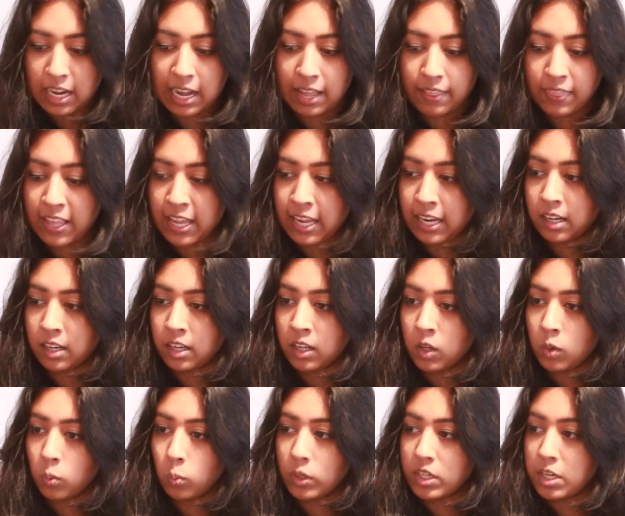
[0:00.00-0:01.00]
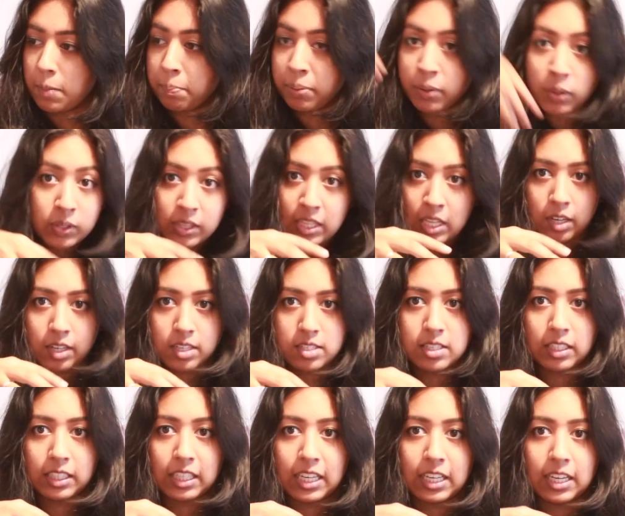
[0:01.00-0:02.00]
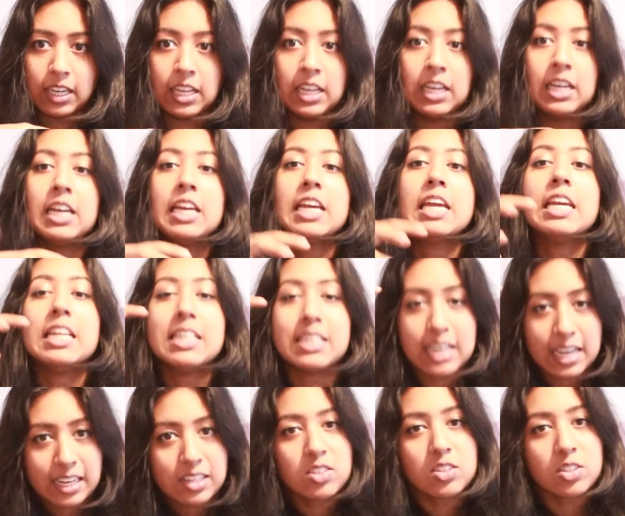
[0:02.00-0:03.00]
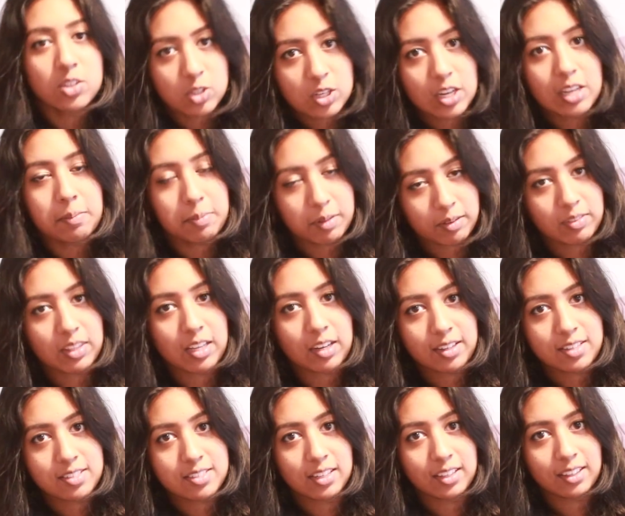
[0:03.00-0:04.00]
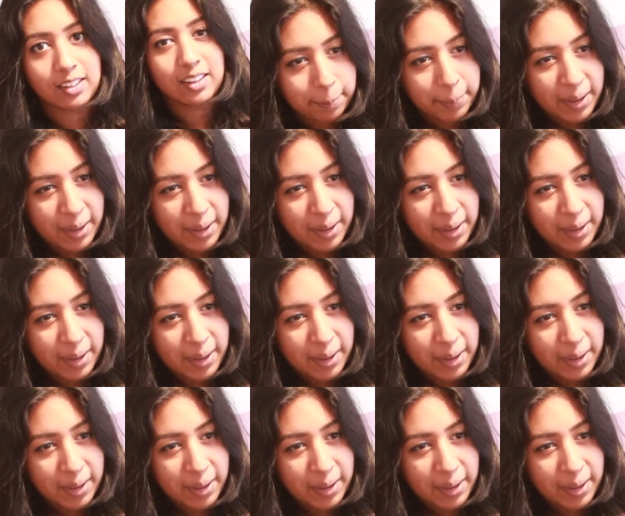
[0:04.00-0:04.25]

and then when you put the icing in, it takes the shape of the icing.